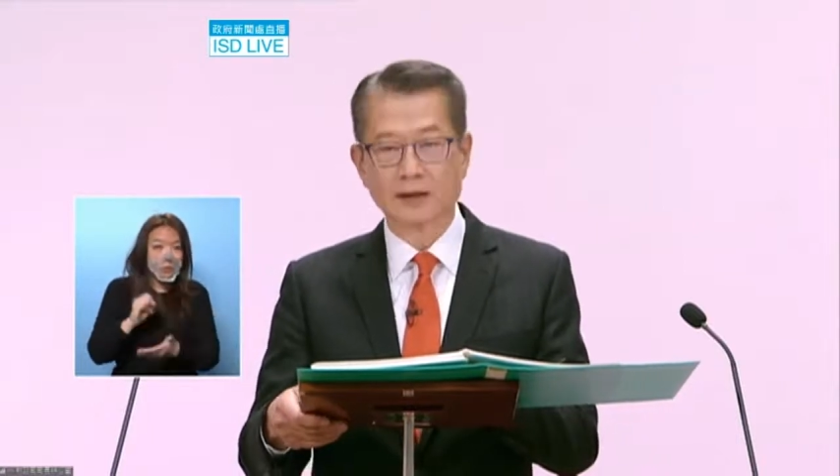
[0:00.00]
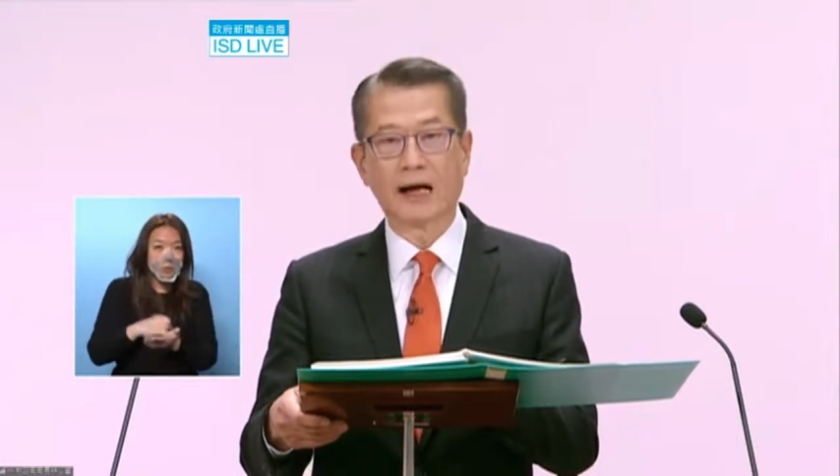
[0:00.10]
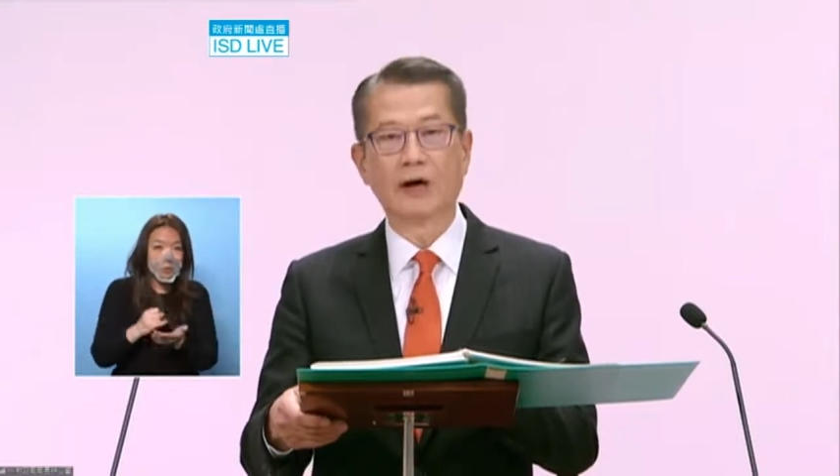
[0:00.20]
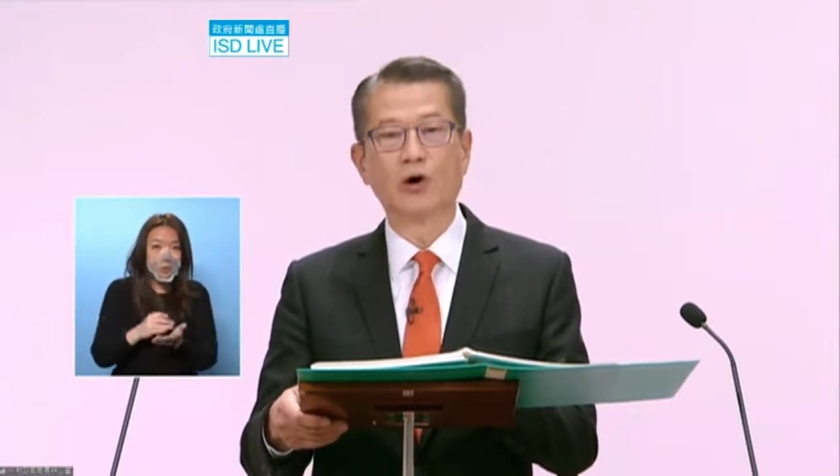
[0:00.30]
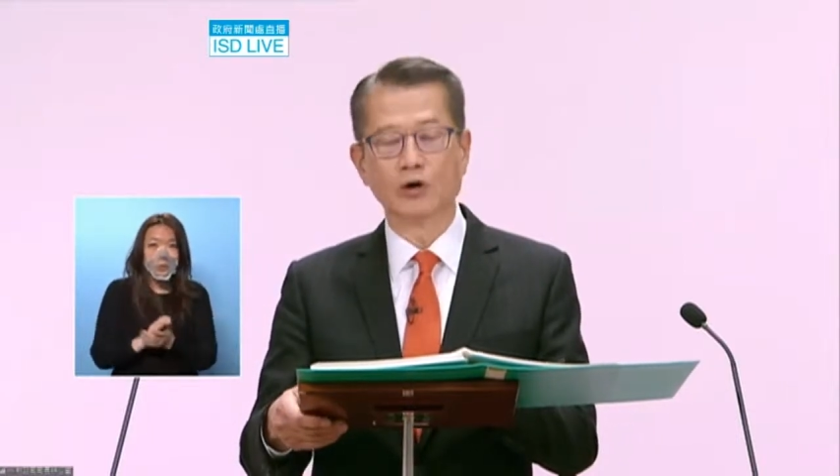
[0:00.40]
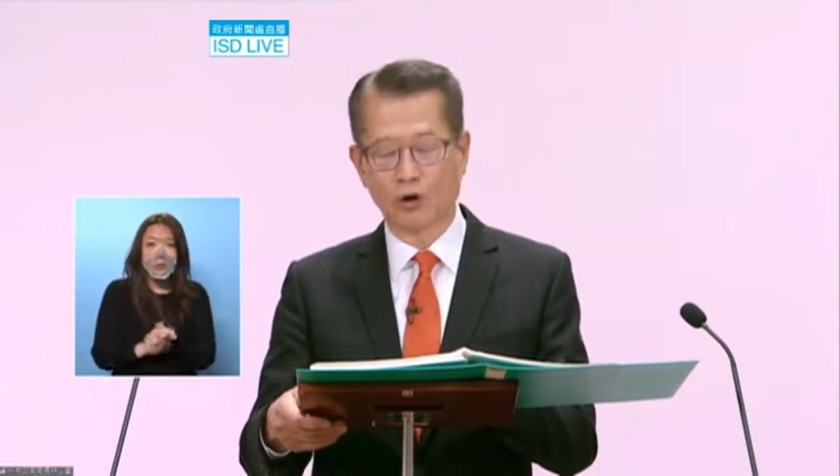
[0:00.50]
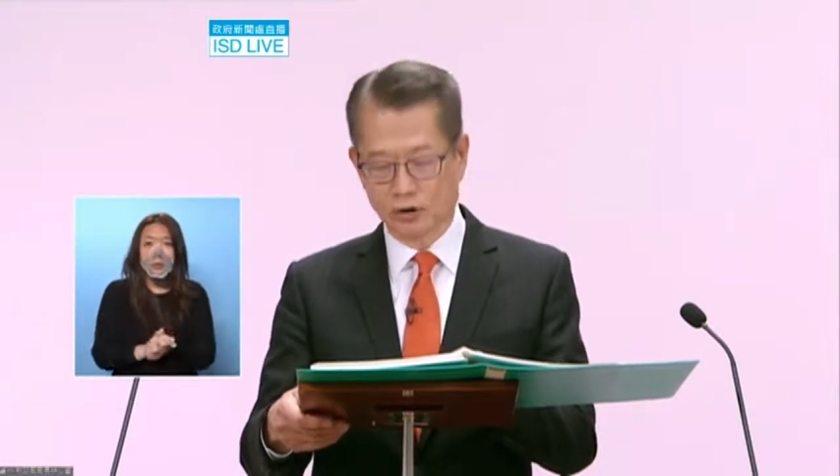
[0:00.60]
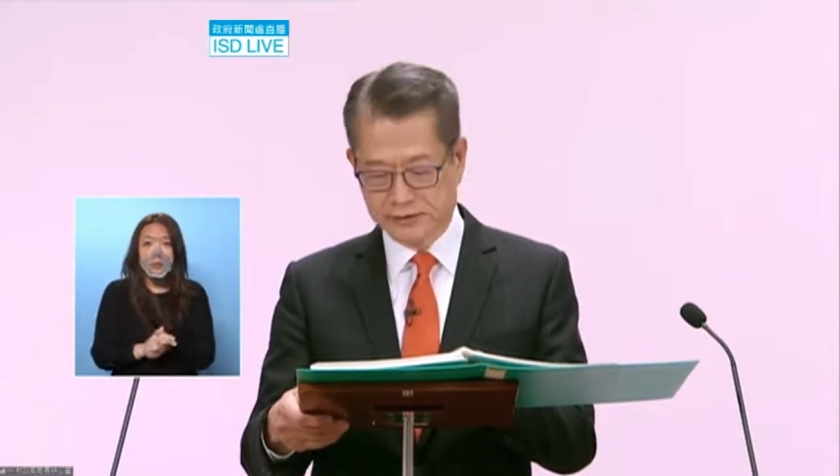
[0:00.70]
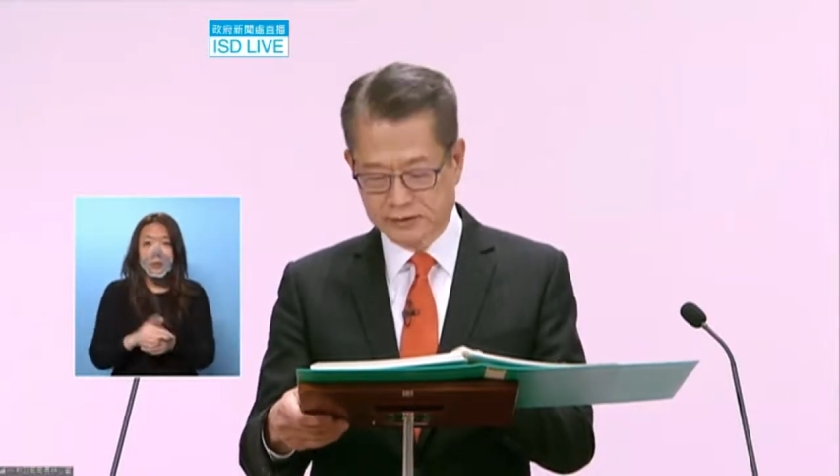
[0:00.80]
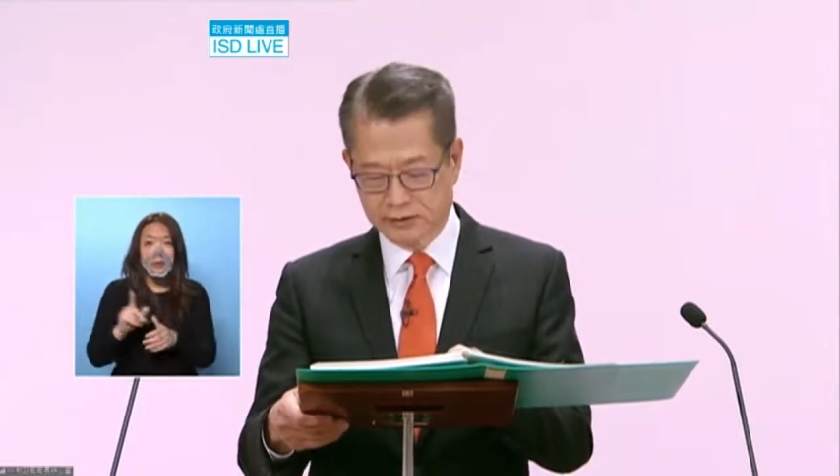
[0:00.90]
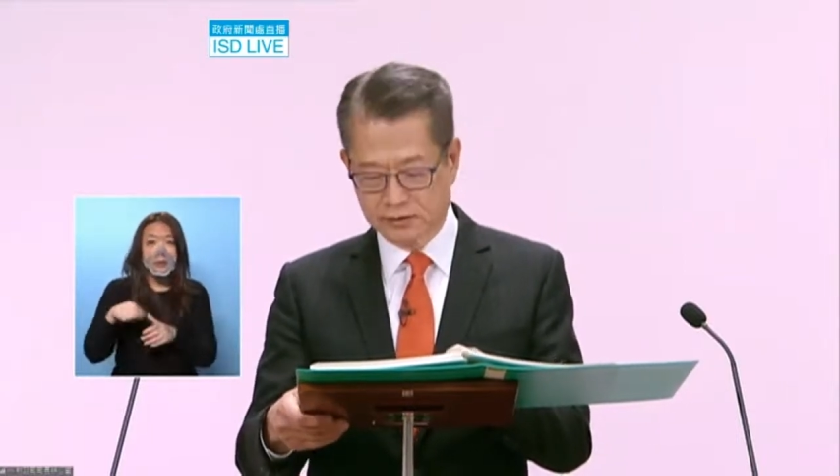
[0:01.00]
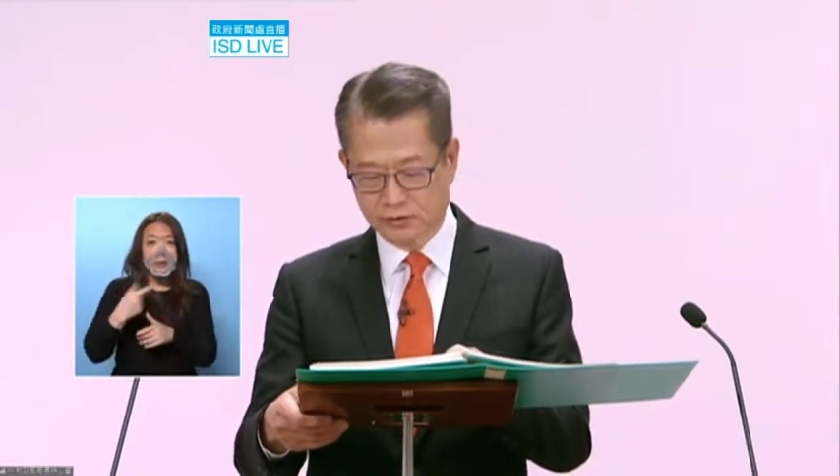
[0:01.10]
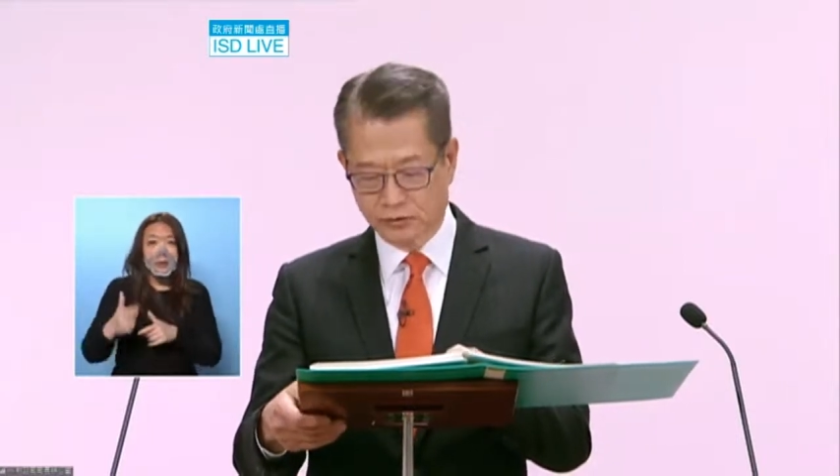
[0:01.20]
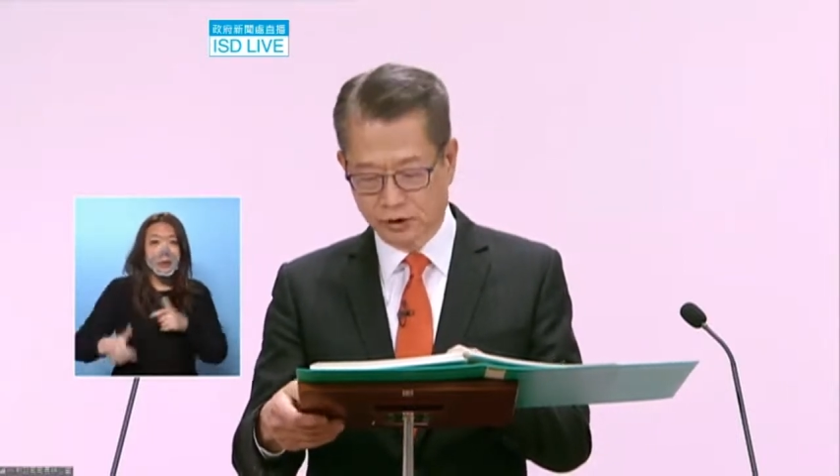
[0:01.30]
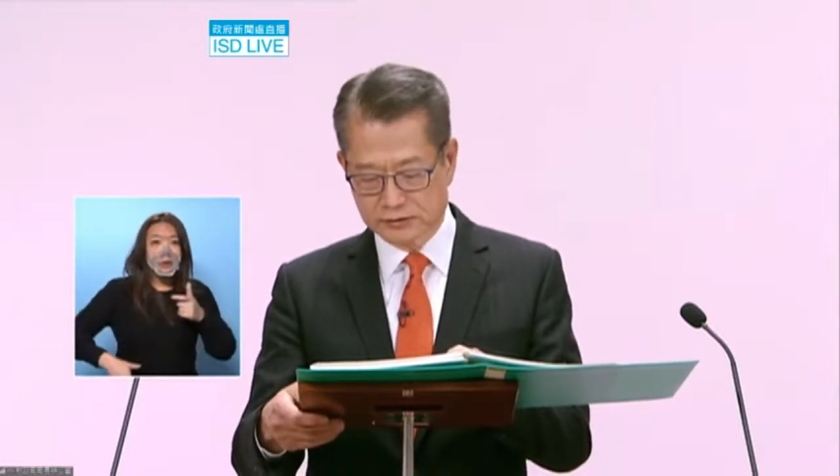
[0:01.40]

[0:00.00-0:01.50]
or disability allowance.